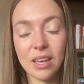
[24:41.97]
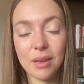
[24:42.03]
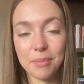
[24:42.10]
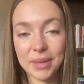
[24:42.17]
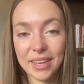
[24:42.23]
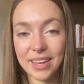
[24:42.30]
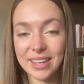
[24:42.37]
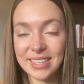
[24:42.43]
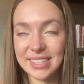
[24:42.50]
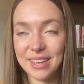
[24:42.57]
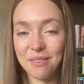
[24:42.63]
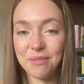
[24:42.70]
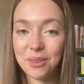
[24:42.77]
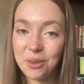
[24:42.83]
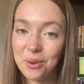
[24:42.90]
Because if
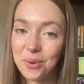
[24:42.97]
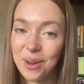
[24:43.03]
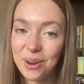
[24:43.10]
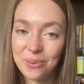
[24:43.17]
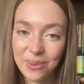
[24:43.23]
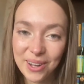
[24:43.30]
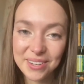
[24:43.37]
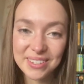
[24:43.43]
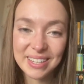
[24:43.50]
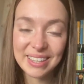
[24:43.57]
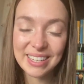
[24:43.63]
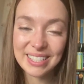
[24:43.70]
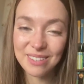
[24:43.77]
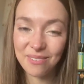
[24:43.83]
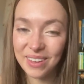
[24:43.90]
you are watching
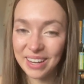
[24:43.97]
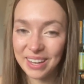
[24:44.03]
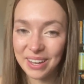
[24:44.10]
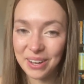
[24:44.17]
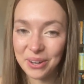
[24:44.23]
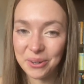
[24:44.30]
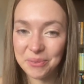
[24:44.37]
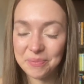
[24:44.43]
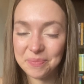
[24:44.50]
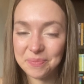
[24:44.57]
this video,